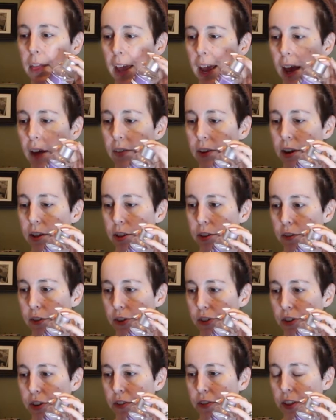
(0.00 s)
They have another
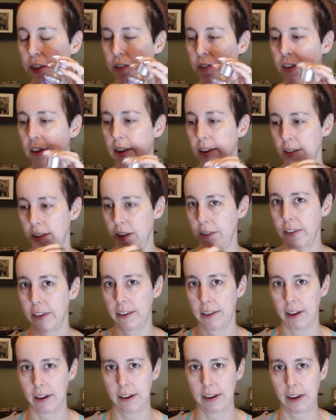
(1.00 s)
version of this that does have a
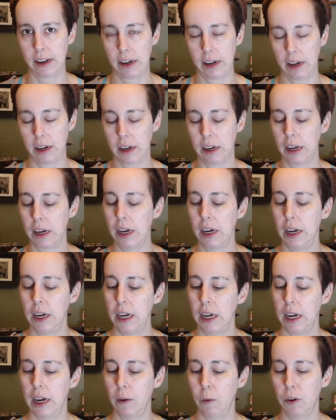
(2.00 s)
scent in it,
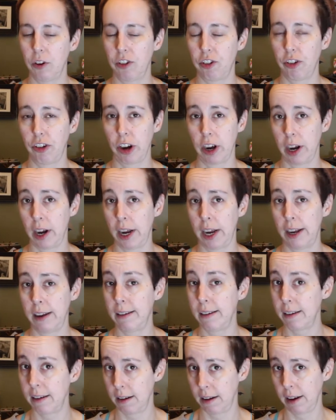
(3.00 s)
which I
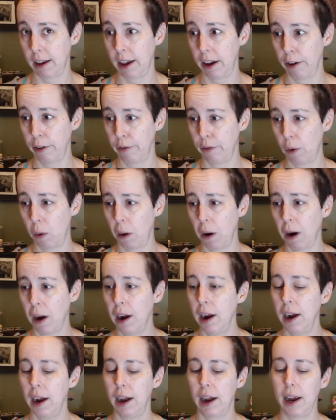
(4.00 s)
did not care for.
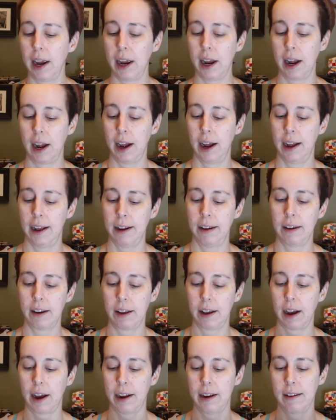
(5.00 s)
And
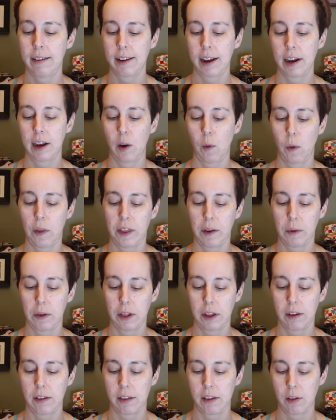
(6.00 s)
I decided when they
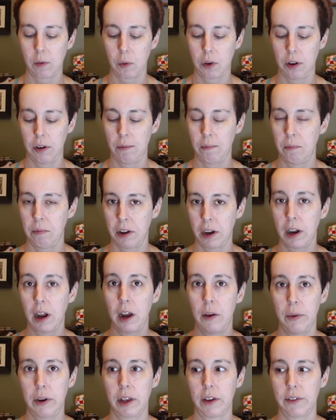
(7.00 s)
released this one that
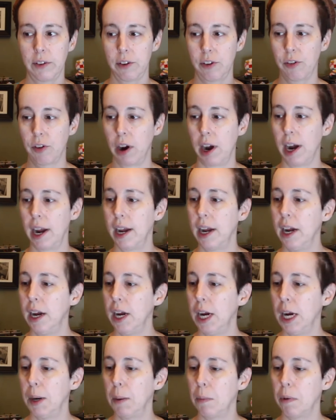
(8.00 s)
I would give it a try.
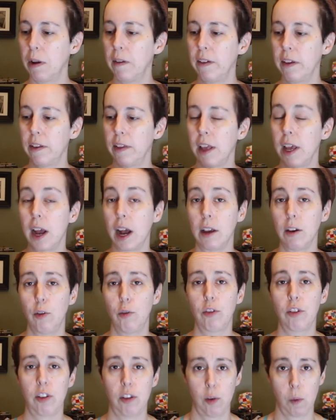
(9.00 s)
Previously, I
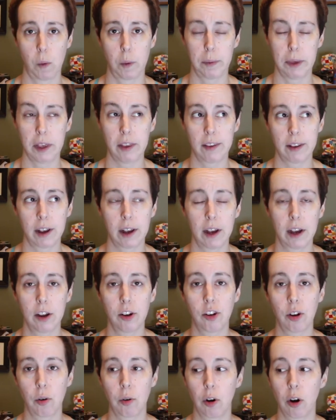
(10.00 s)
used the
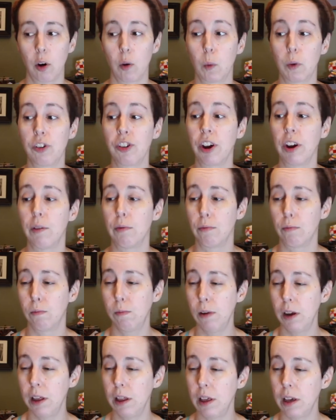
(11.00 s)
Wamisa Toner, which I
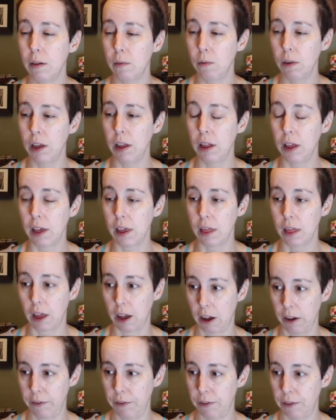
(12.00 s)
really, really
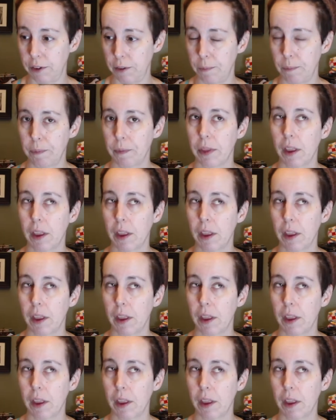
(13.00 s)
loved.